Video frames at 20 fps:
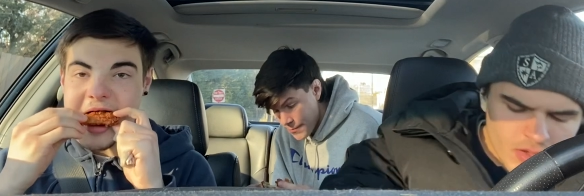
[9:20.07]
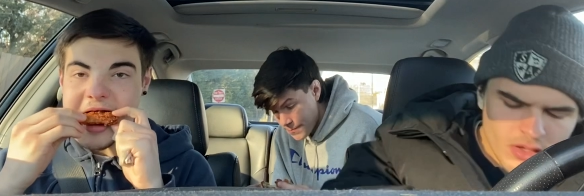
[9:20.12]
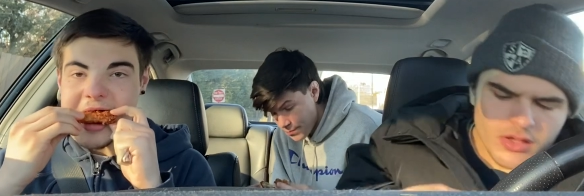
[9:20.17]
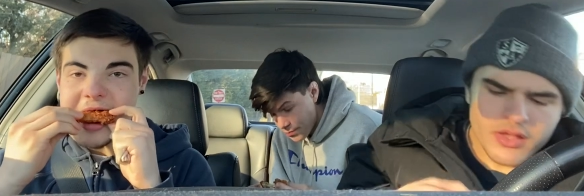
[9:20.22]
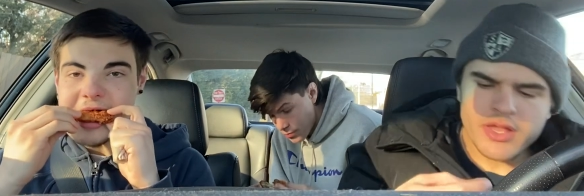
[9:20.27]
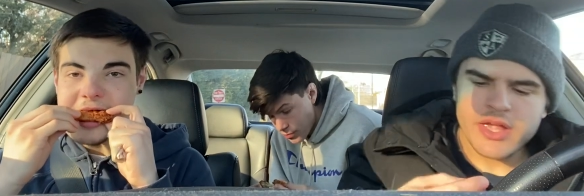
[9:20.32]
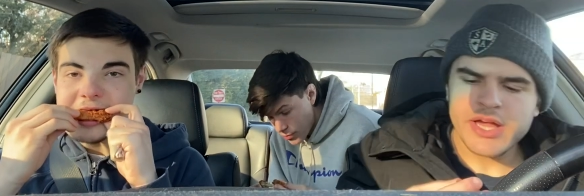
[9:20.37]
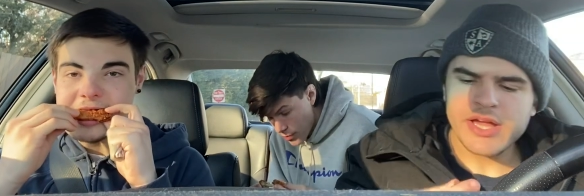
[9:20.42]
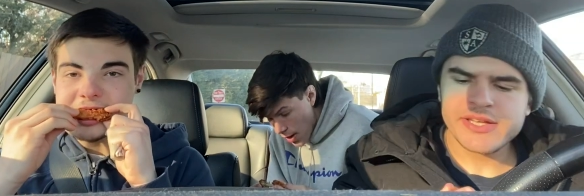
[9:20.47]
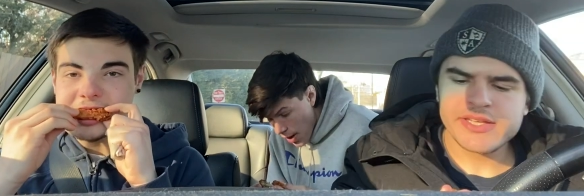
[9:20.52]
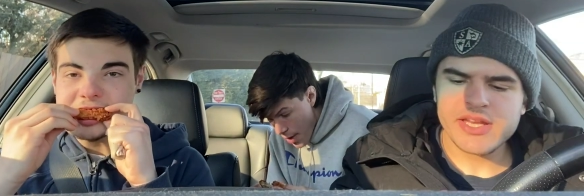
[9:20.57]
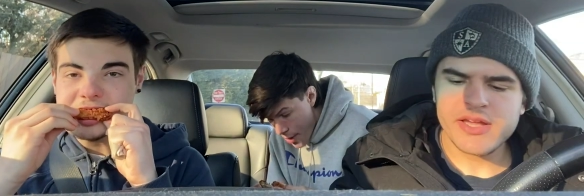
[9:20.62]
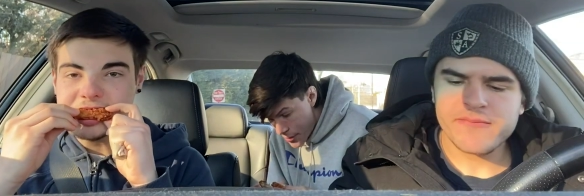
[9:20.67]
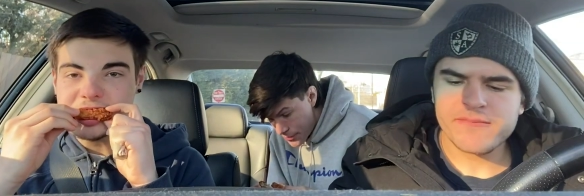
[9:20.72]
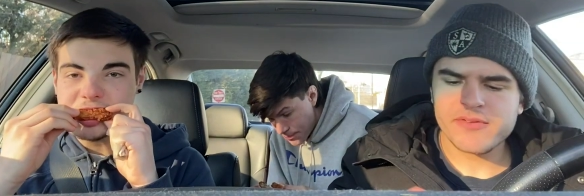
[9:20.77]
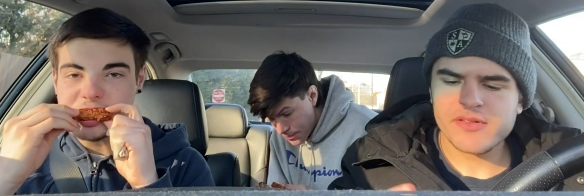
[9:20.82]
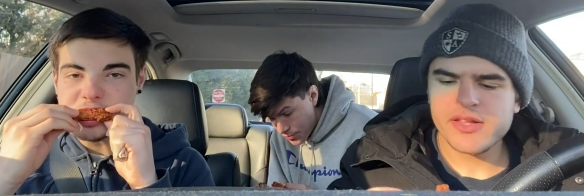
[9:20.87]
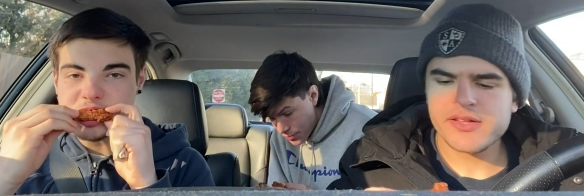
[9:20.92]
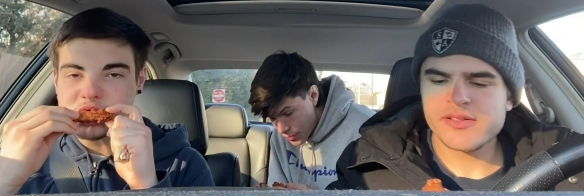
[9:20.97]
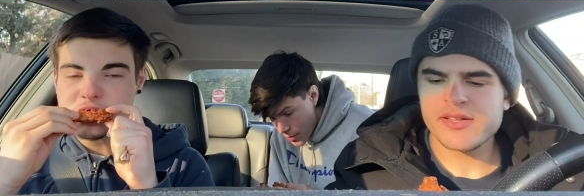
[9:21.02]
Speaker 1: Yeah, I
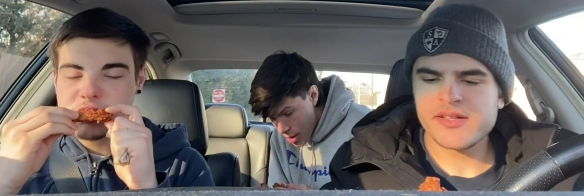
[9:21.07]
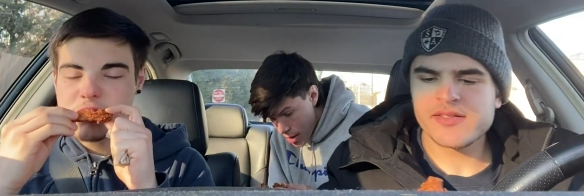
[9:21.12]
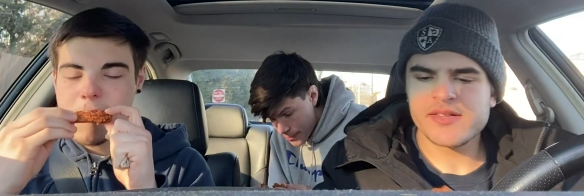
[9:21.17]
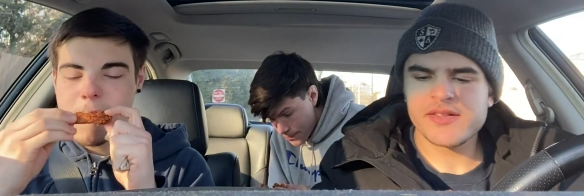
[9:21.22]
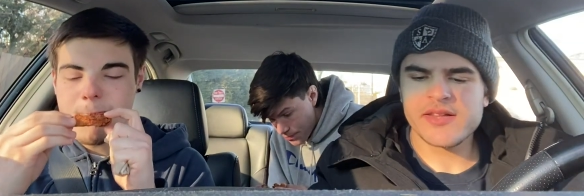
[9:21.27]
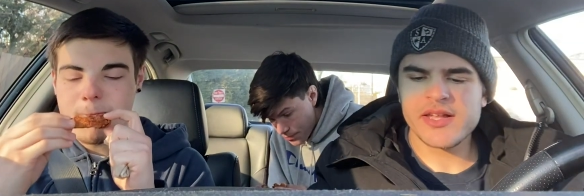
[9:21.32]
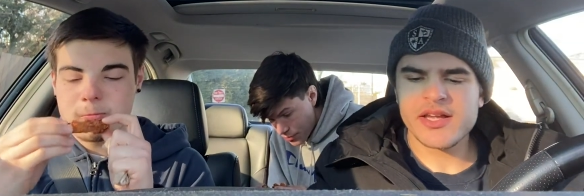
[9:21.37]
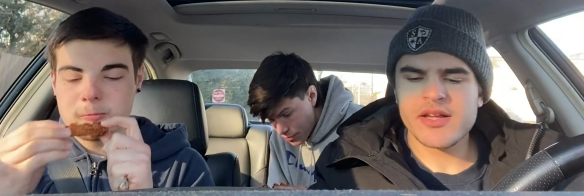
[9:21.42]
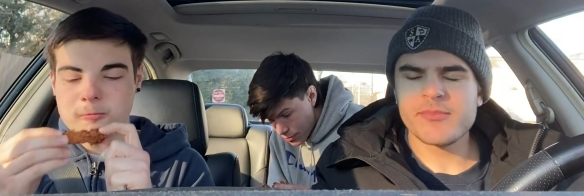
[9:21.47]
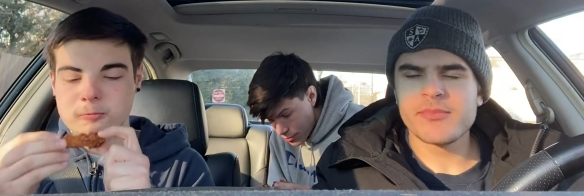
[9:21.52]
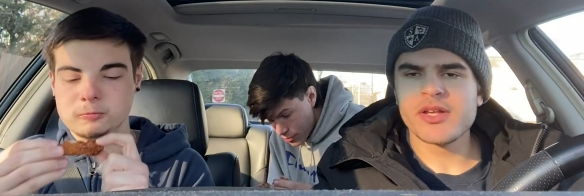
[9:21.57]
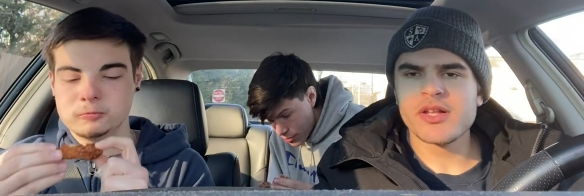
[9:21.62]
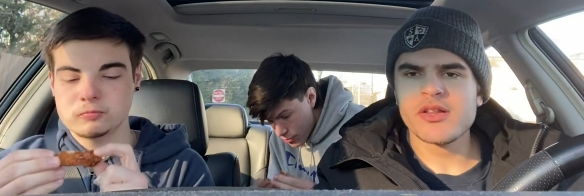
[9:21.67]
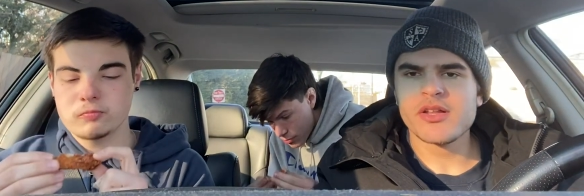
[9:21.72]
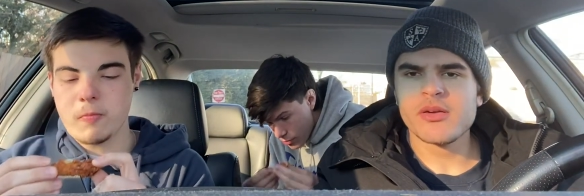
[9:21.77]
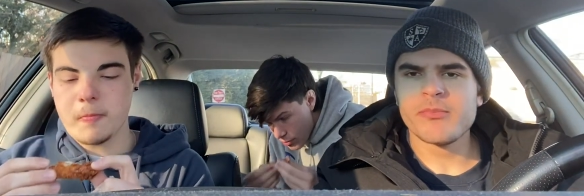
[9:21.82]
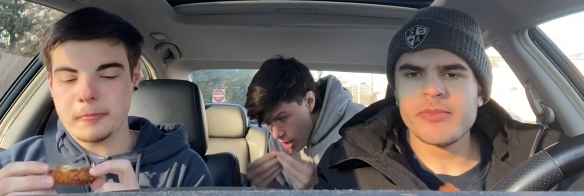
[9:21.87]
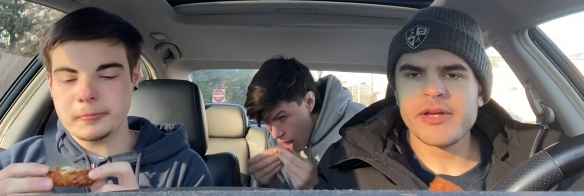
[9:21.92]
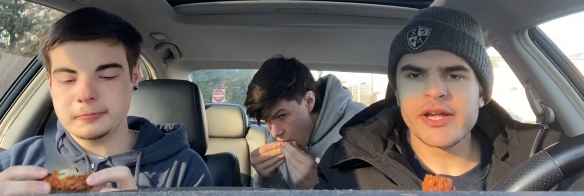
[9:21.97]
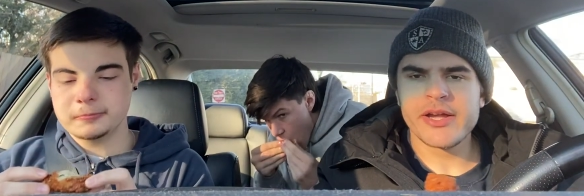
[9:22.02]
definitely think that they could be a
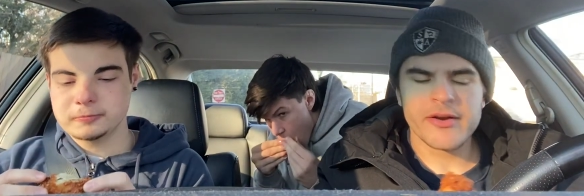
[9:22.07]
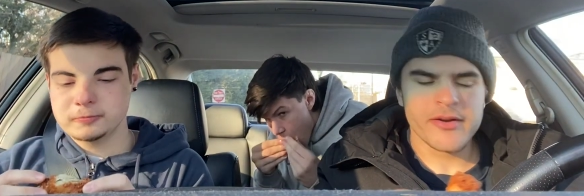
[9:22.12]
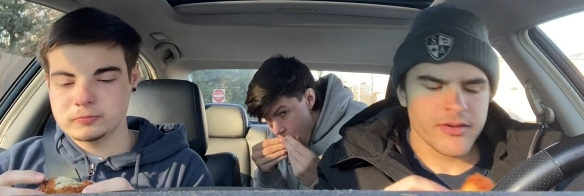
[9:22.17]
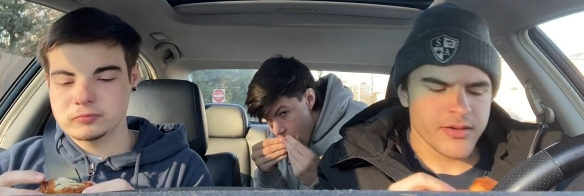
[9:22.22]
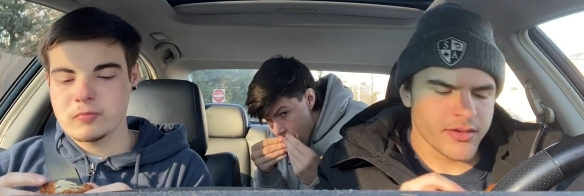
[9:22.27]
little bigger.